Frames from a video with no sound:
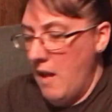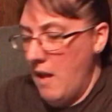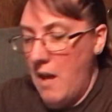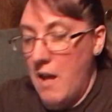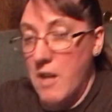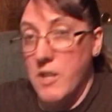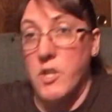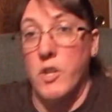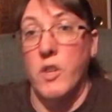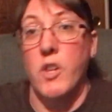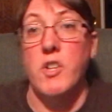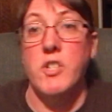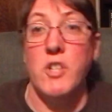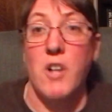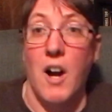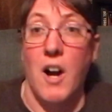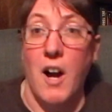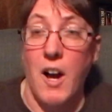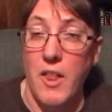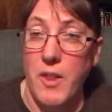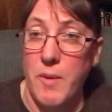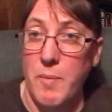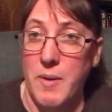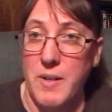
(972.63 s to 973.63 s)
so those are
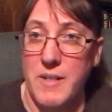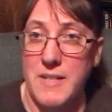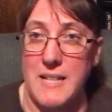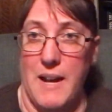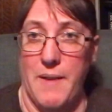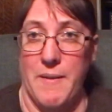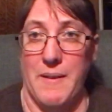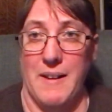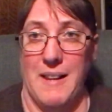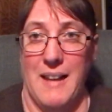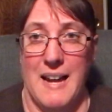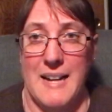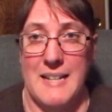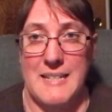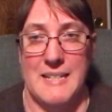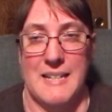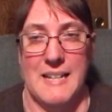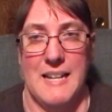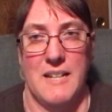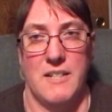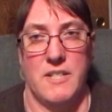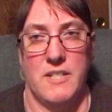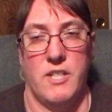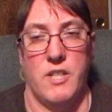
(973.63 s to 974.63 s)
all the books I would like to
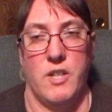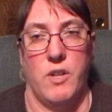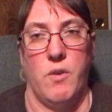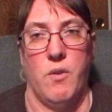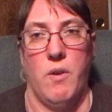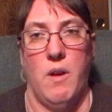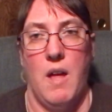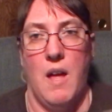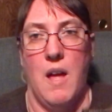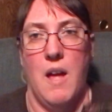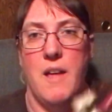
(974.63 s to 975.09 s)
get to.